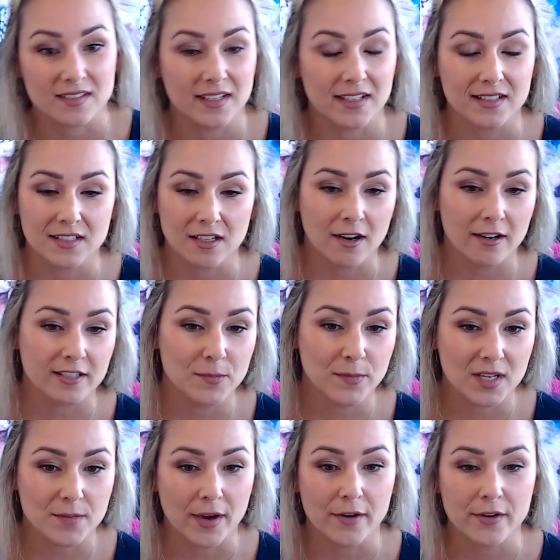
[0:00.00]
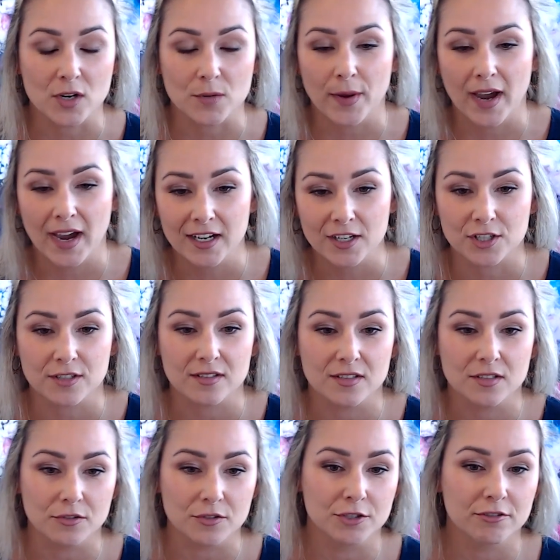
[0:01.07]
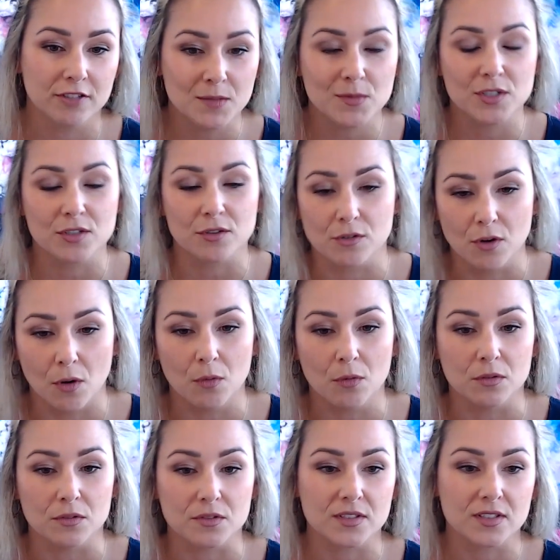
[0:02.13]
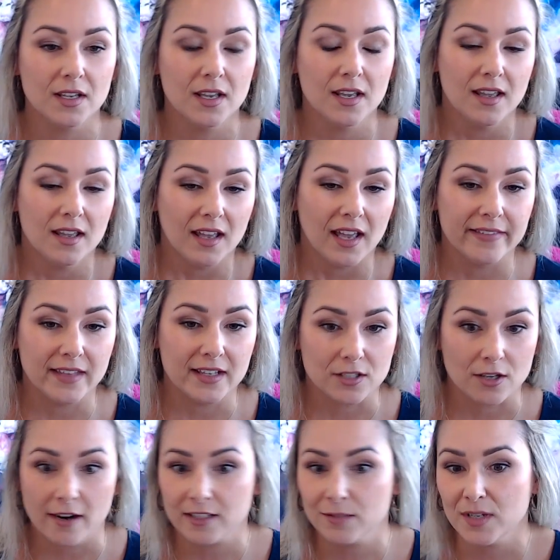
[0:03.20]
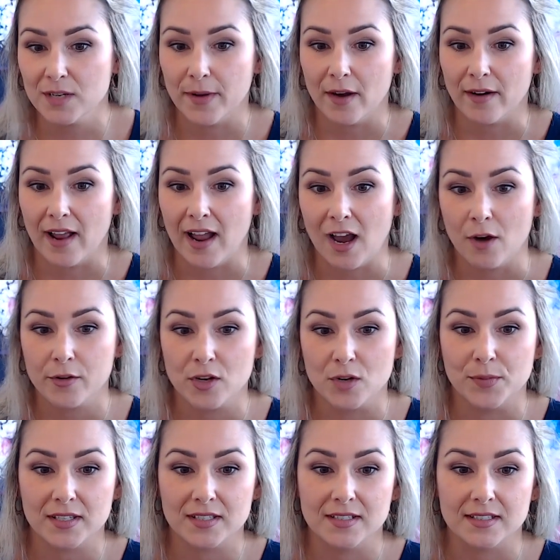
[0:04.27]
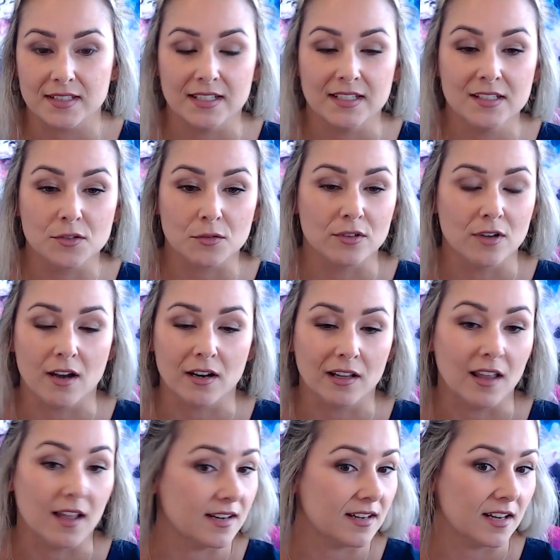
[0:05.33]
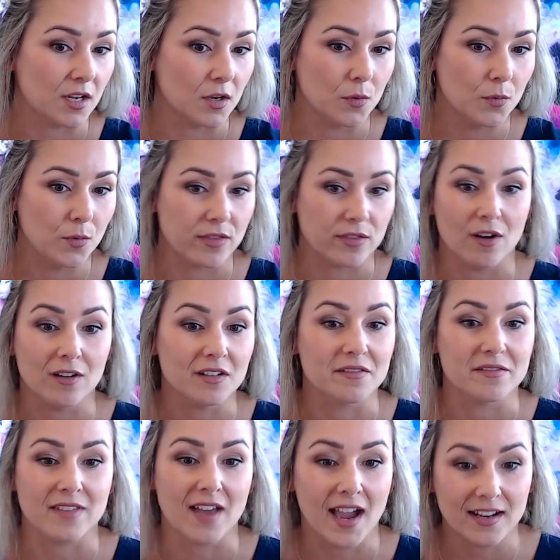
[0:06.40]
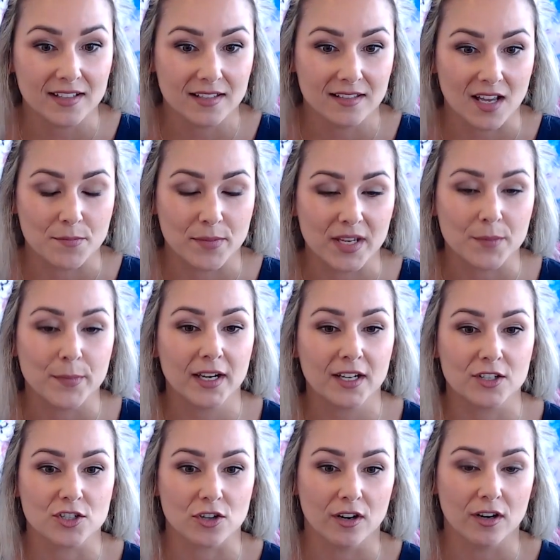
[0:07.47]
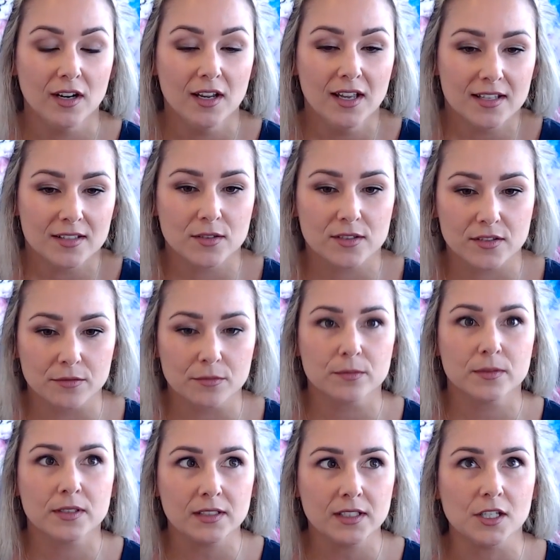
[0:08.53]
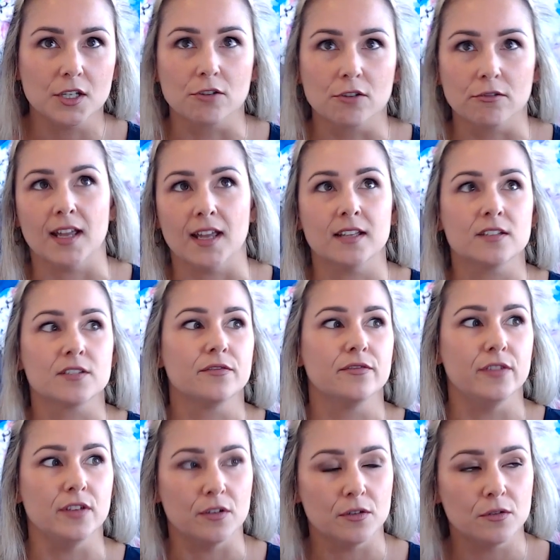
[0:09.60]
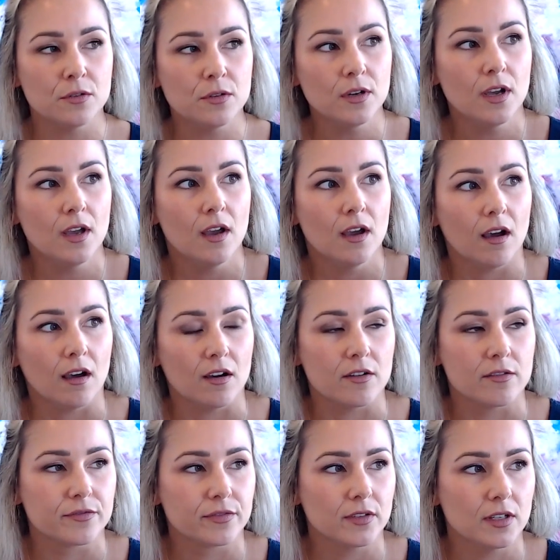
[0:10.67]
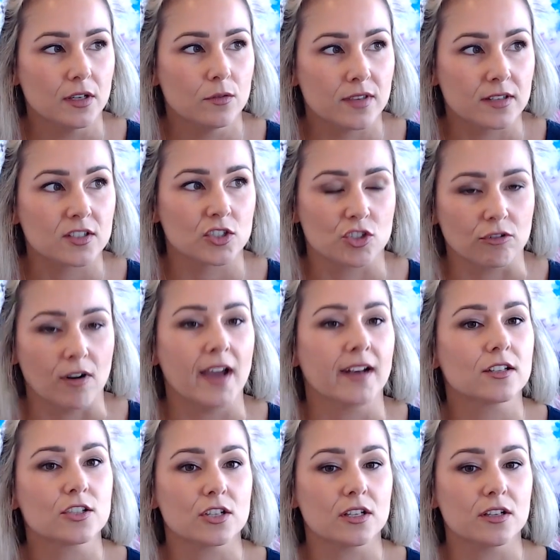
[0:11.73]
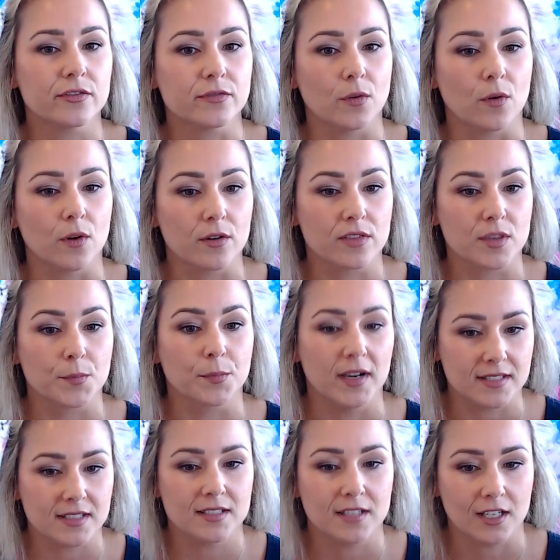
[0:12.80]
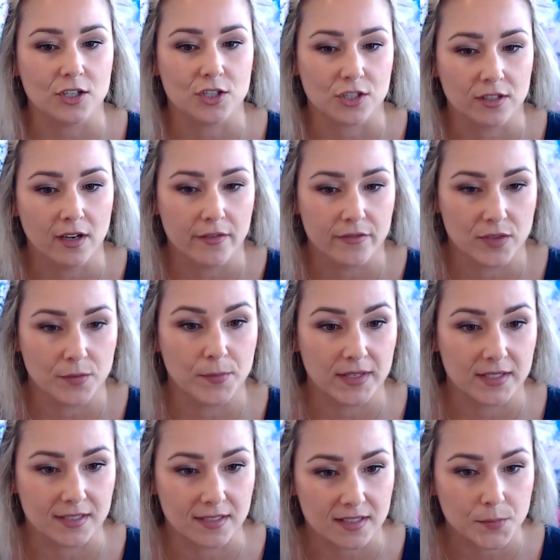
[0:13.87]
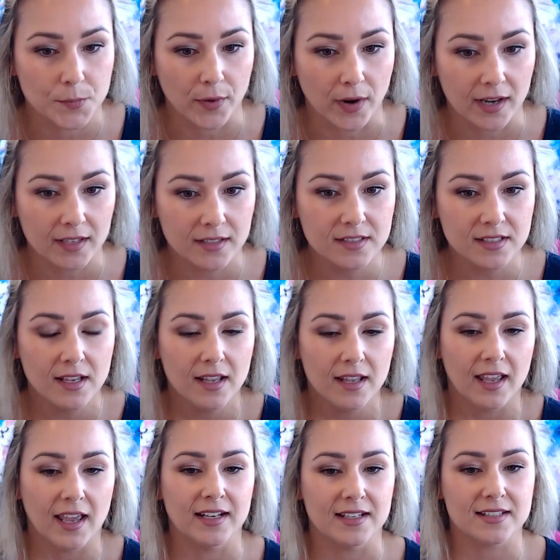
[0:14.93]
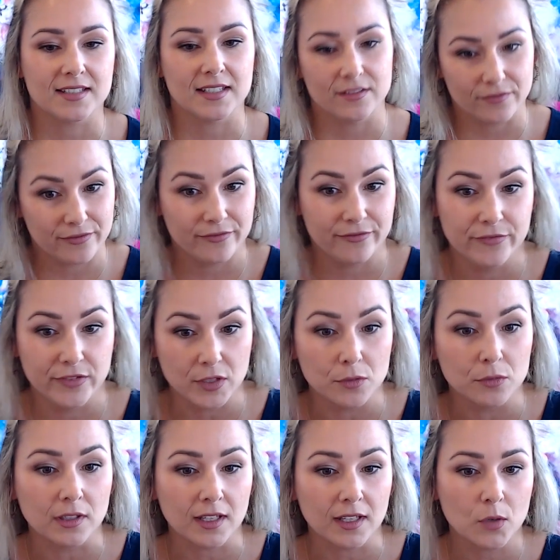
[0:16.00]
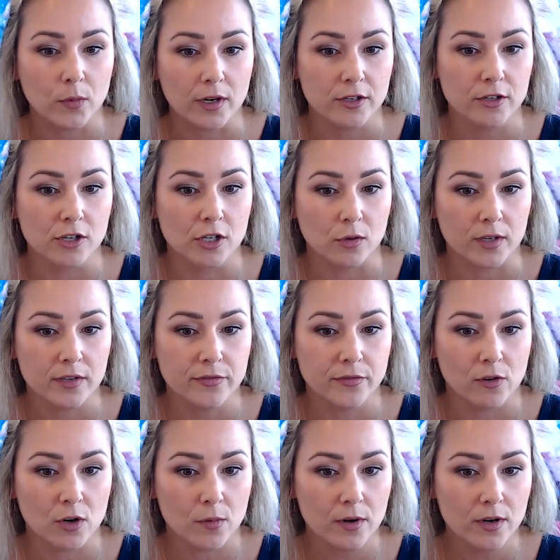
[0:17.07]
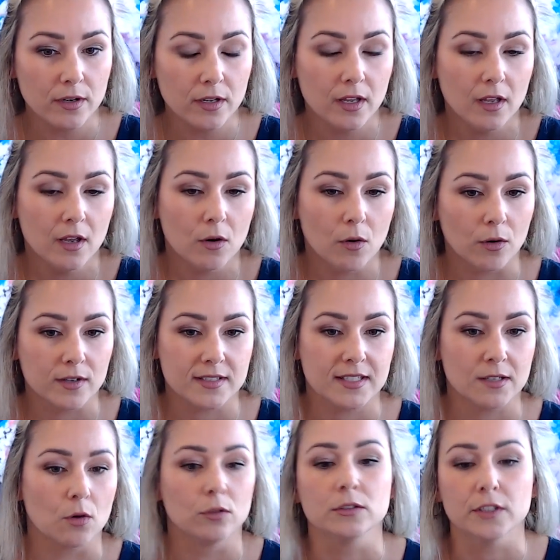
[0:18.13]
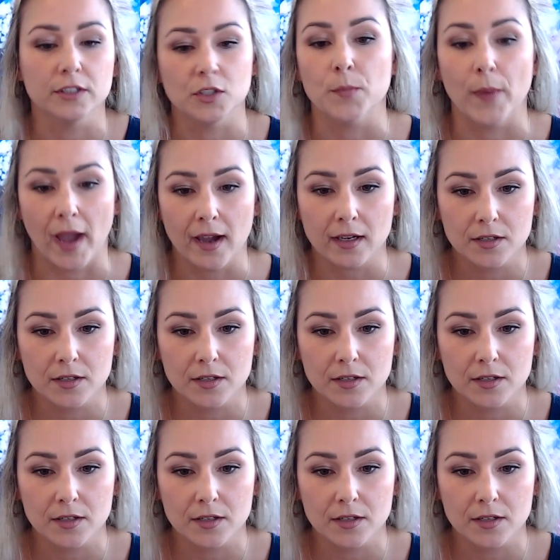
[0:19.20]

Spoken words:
Like, talk to me about your passions, your dreams, your goals, and then talk to me about how your business is or not aligning with all of that big picture. So it's a really grand view of the strategy for the presentation of the business brand. And is it fueling where you're going forward, or is it holding you back?